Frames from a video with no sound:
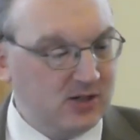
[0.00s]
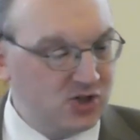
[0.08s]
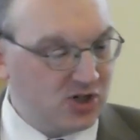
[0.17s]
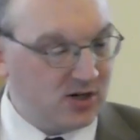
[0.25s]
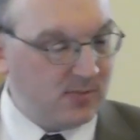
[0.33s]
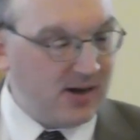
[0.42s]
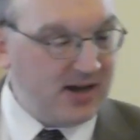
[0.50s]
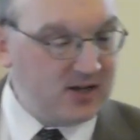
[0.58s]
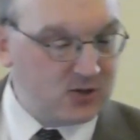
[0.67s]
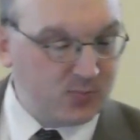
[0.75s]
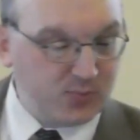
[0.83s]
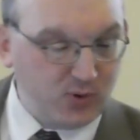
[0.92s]

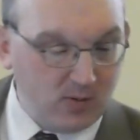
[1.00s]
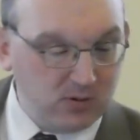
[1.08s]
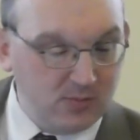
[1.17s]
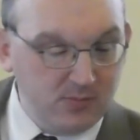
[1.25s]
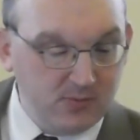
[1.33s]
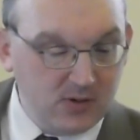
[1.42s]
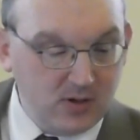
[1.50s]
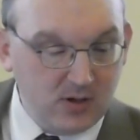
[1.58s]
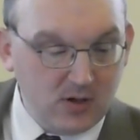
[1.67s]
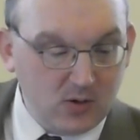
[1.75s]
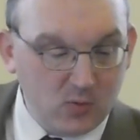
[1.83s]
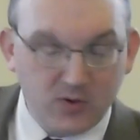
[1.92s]
Jeremiah's problem
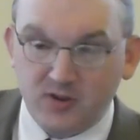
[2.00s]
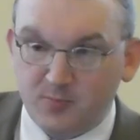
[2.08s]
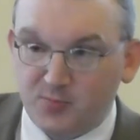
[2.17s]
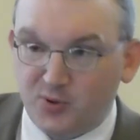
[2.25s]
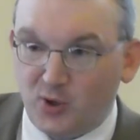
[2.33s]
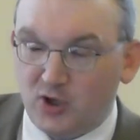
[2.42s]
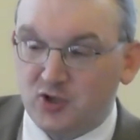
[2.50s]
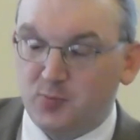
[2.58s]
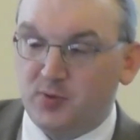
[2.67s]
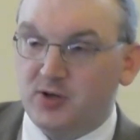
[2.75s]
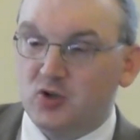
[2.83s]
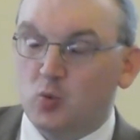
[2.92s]
with the
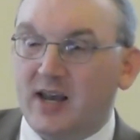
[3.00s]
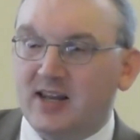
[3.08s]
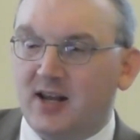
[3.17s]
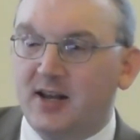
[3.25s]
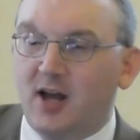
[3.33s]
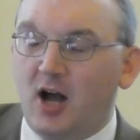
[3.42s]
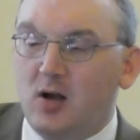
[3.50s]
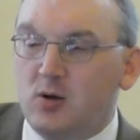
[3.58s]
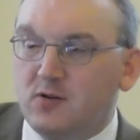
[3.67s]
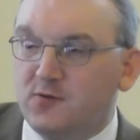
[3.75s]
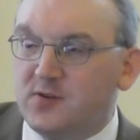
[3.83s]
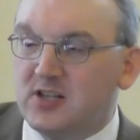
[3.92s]
prosperous wicked and how
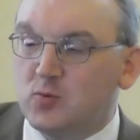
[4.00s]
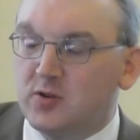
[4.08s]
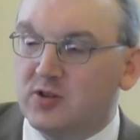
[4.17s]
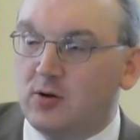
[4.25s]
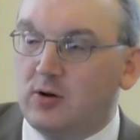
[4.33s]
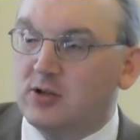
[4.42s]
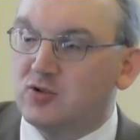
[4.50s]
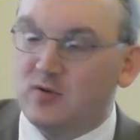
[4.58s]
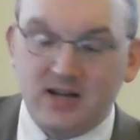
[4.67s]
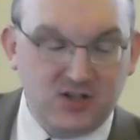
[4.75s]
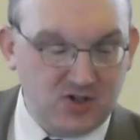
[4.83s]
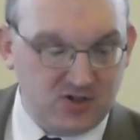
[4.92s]
it fits with God's
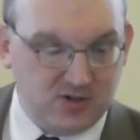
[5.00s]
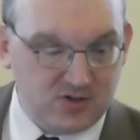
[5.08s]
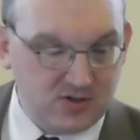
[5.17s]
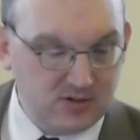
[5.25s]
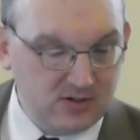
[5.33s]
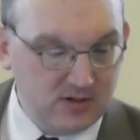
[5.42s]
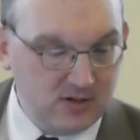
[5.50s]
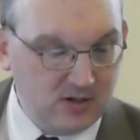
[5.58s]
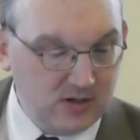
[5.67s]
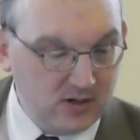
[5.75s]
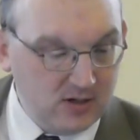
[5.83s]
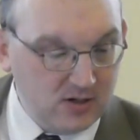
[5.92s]
righteousness.
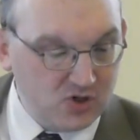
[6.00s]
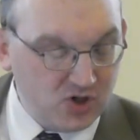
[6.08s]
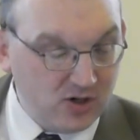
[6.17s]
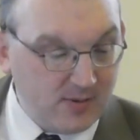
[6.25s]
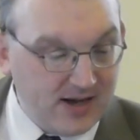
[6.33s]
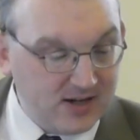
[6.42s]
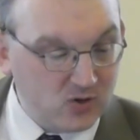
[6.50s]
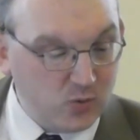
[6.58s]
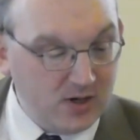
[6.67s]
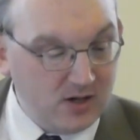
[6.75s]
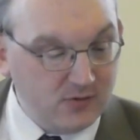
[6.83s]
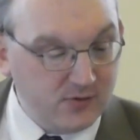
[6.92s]
Jeremiah
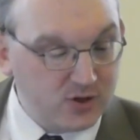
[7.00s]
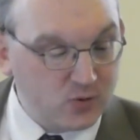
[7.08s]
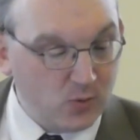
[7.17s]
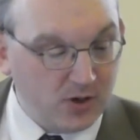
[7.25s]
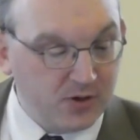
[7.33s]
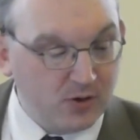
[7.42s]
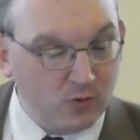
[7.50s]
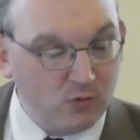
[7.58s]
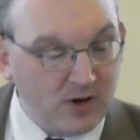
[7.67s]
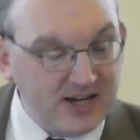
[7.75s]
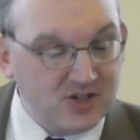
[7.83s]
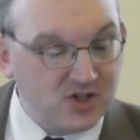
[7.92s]
12, verse 1
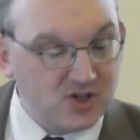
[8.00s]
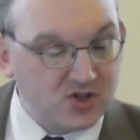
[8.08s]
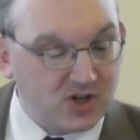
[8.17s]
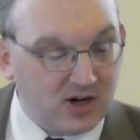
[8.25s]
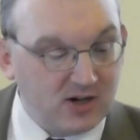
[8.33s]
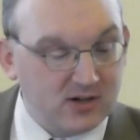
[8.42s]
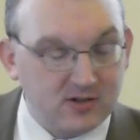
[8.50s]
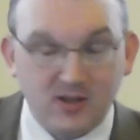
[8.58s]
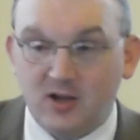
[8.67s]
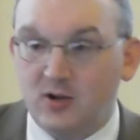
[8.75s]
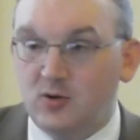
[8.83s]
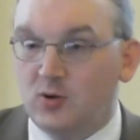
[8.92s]
Righteous art
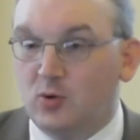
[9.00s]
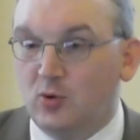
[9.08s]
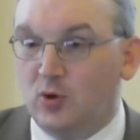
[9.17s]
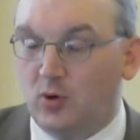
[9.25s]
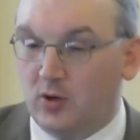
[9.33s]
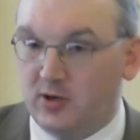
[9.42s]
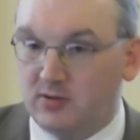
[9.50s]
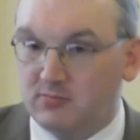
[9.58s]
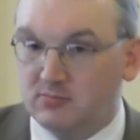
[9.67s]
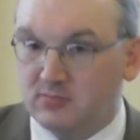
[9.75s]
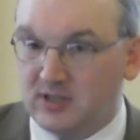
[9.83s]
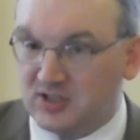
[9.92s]
thou, O Lord.
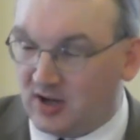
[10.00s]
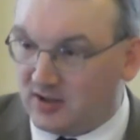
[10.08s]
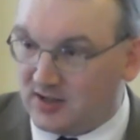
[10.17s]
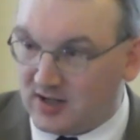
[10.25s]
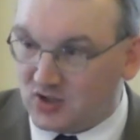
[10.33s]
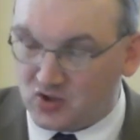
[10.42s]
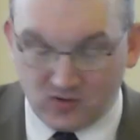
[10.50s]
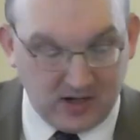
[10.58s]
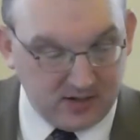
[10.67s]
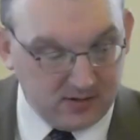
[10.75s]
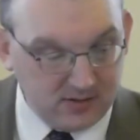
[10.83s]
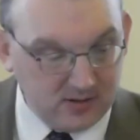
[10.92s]
He's got that straight.